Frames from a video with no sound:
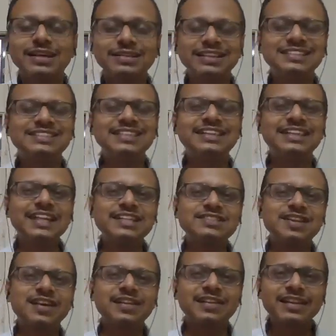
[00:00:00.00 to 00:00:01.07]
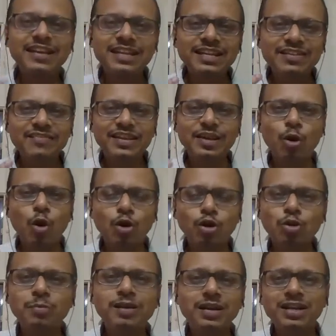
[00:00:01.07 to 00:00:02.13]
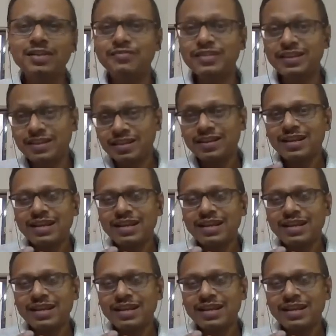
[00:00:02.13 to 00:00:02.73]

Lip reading: these details are really a very autobiography.